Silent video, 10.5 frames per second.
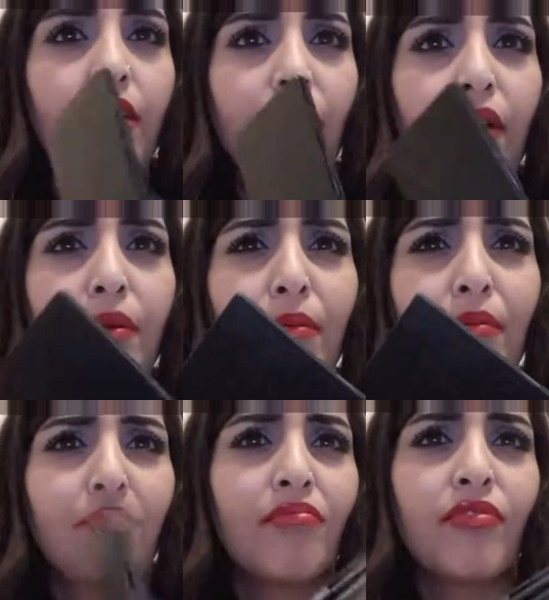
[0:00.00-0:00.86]
you know,
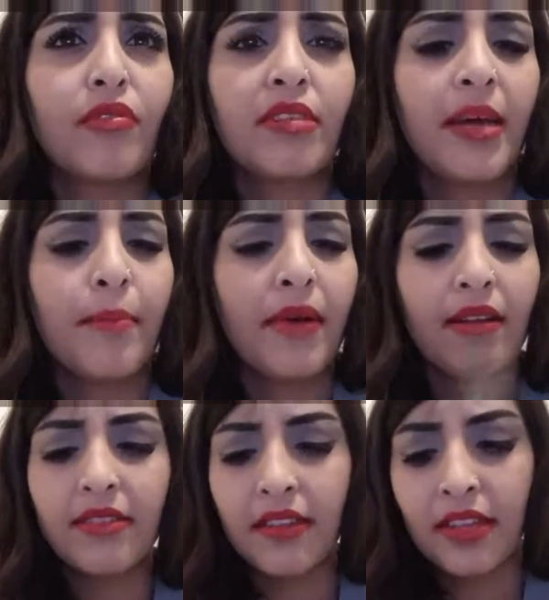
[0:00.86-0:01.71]
for £10
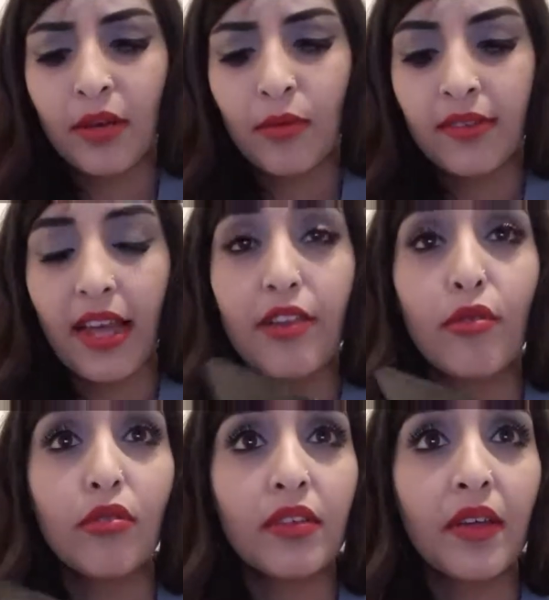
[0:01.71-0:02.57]
I think it was, and
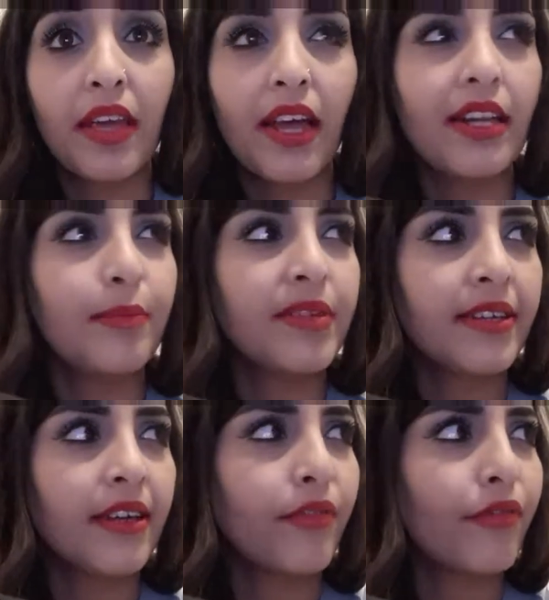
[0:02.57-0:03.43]
you also get a
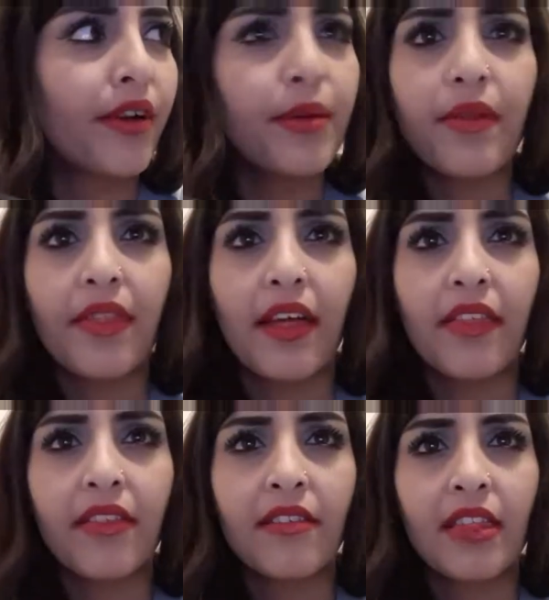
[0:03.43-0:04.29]
lipstick free with it,
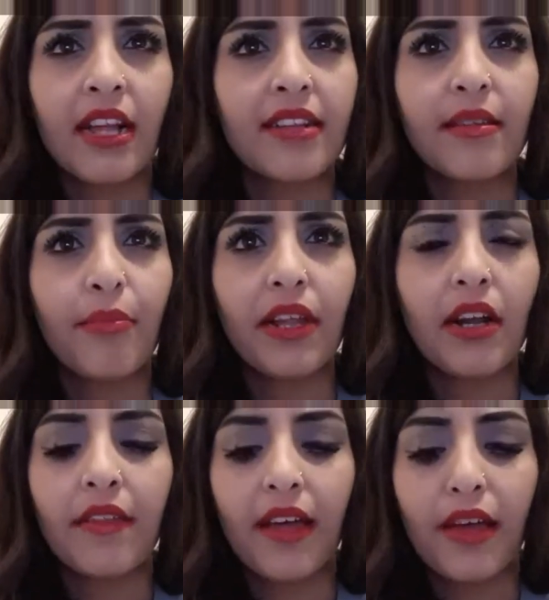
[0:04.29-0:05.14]
I think, something
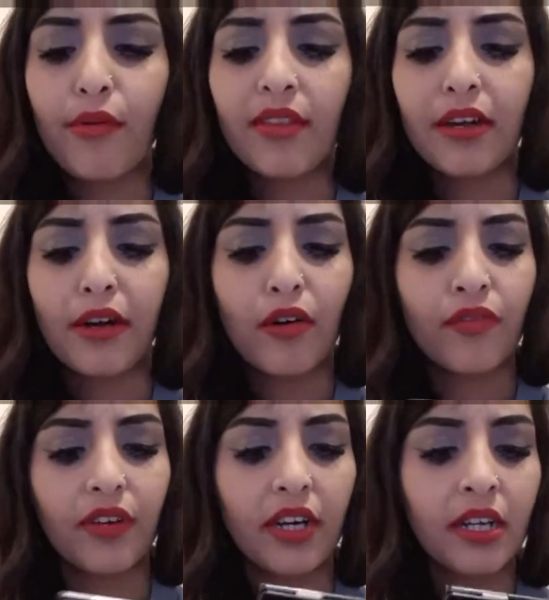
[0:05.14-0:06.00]
like that. It was in an
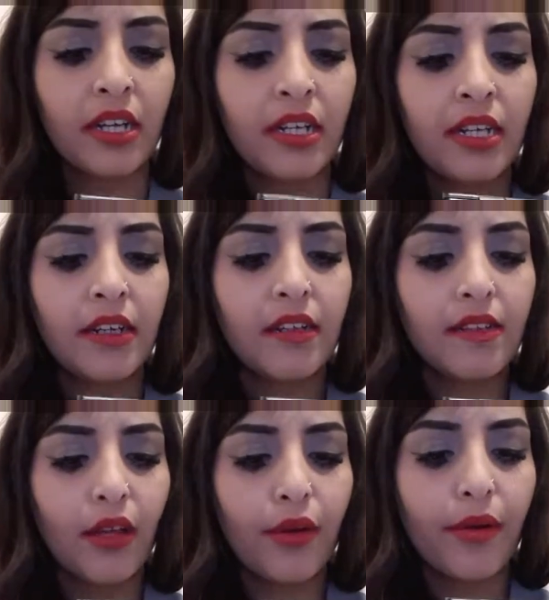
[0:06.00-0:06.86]
offer,
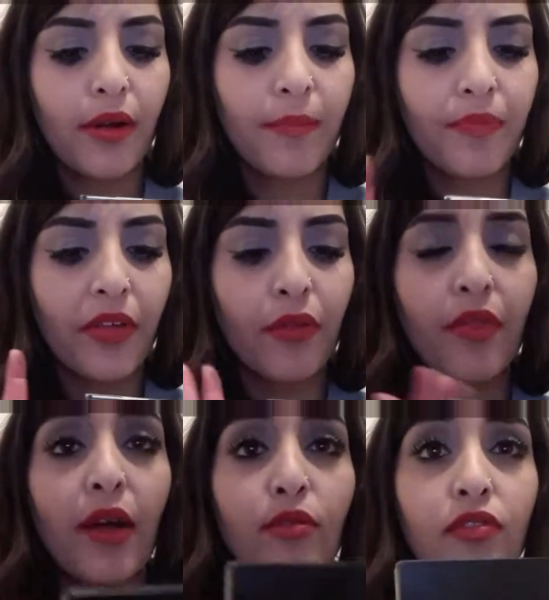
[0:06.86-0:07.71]
so I
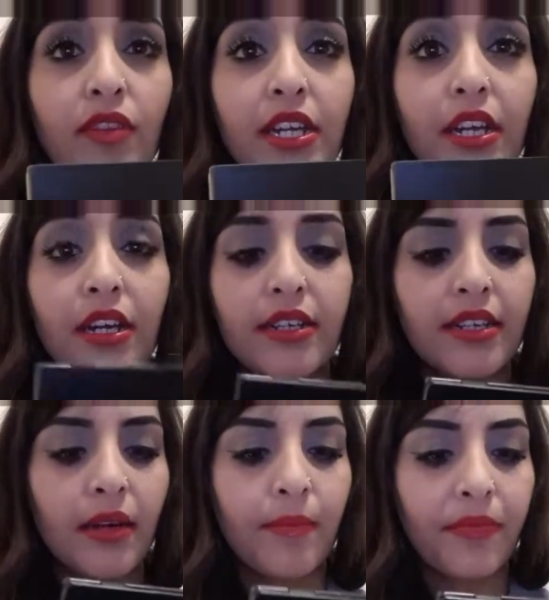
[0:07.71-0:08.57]
thought that was really
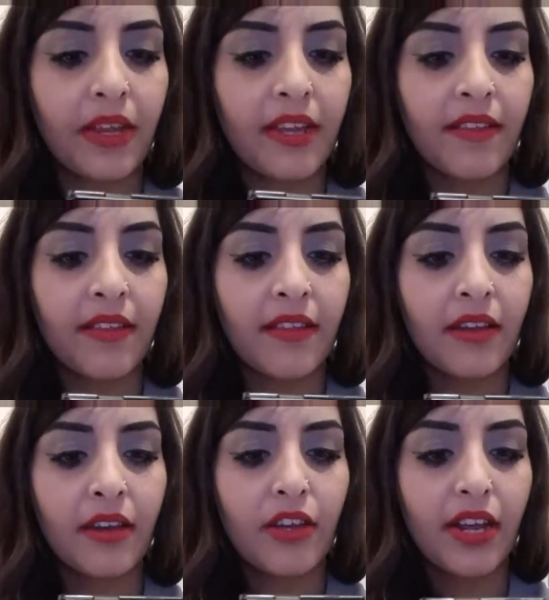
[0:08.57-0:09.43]
good. And it's
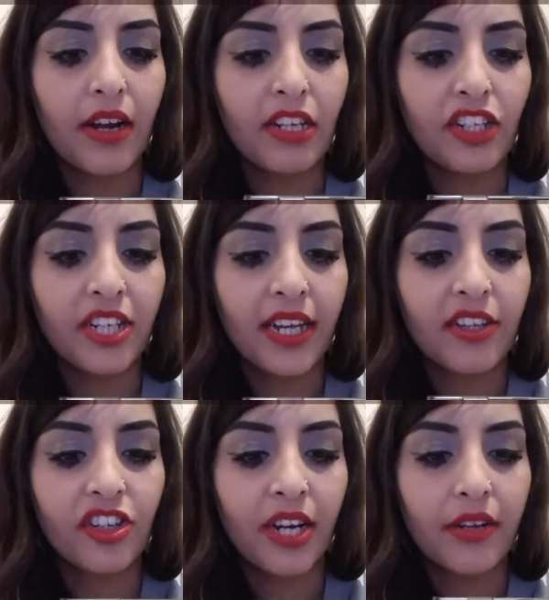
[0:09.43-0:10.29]
in, you get 9
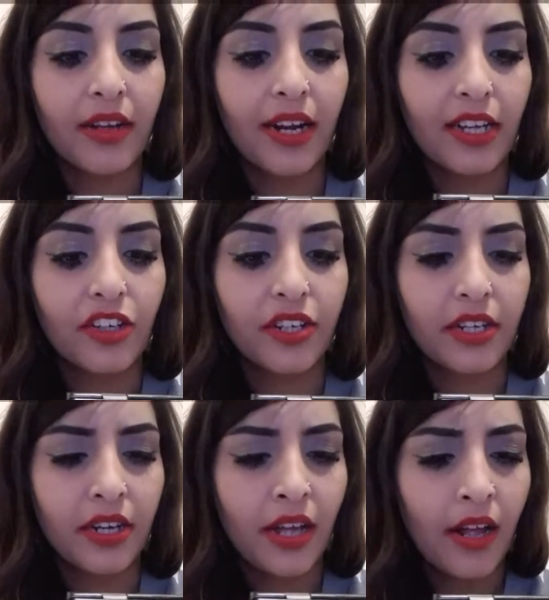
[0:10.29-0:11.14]
shades, Shadow
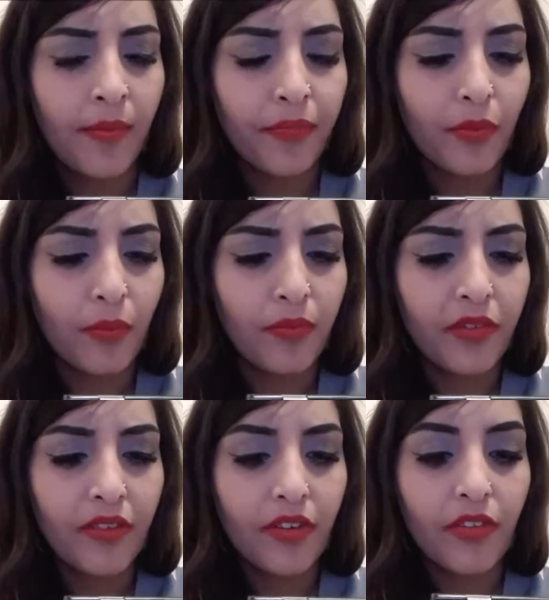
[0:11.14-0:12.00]
Collection
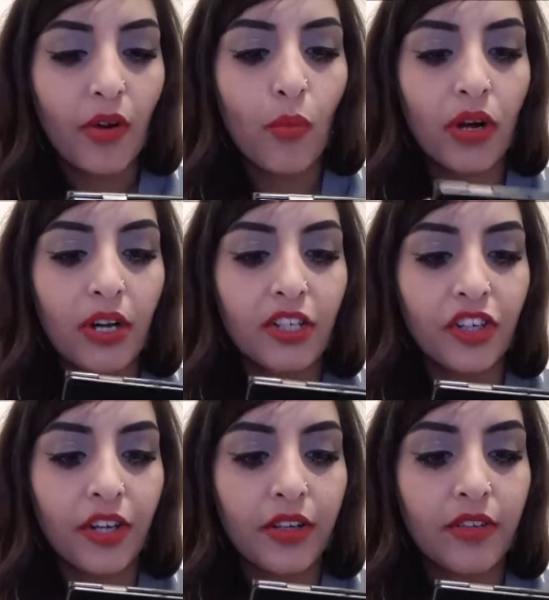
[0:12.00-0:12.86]
001 I
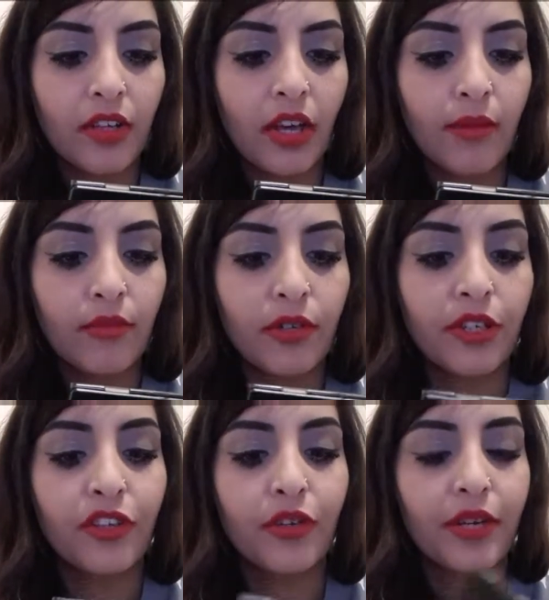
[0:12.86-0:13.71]
chose to
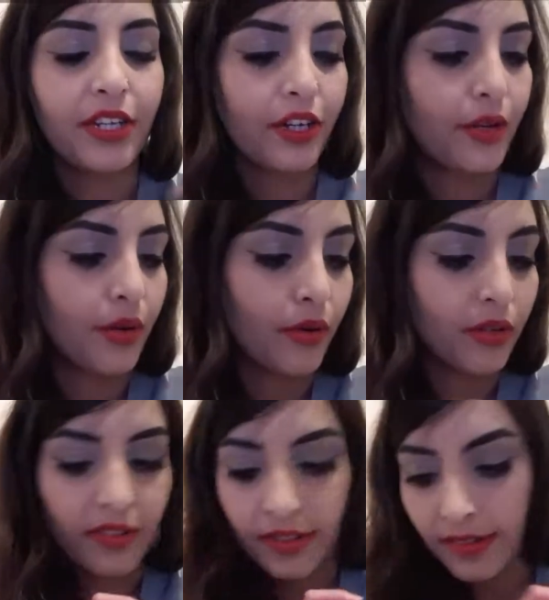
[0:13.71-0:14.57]
enjoy in New
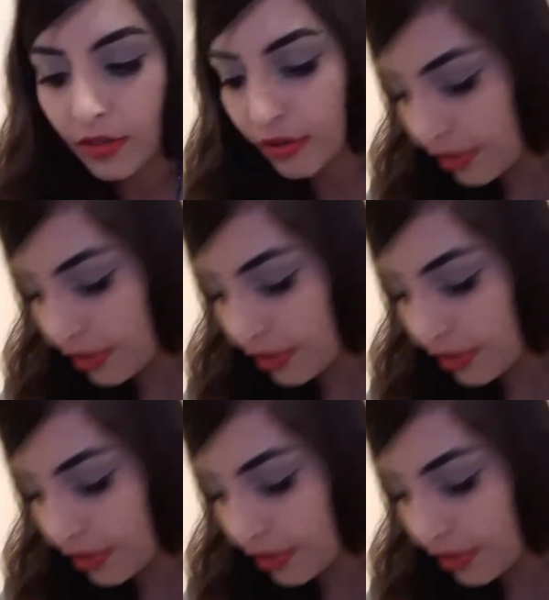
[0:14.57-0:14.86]
York. So it's a